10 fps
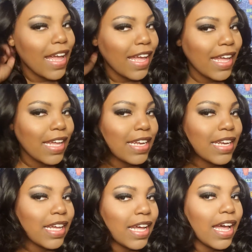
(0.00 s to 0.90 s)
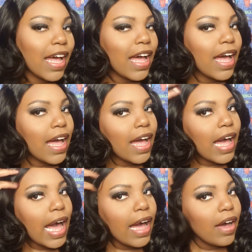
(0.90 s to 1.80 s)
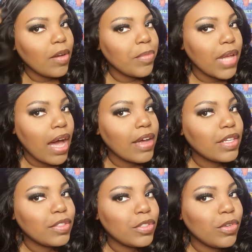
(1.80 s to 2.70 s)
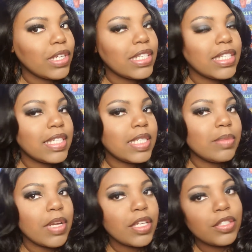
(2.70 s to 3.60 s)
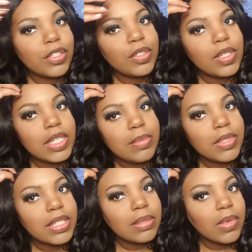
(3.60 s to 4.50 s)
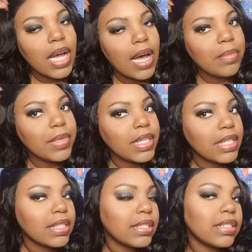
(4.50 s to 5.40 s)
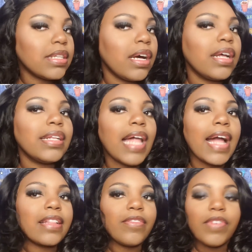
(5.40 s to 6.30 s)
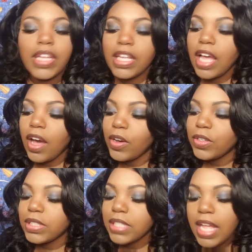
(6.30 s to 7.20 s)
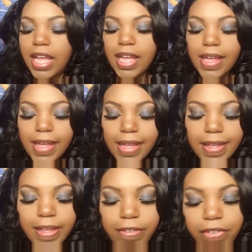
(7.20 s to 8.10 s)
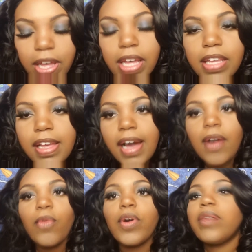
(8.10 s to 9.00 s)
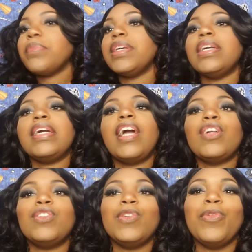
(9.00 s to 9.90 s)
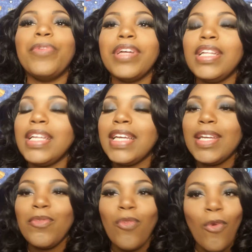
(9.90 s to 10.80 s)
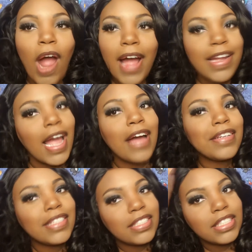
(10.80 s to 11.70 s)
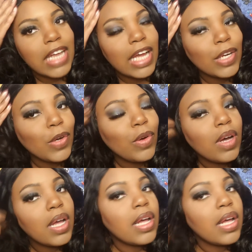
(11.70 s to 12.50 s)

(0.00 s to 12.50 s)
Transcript: And I hope y'all enjoyed this. Make sure you leave me some comments, uh, like the videos. If y'all want me to really rock out this channel,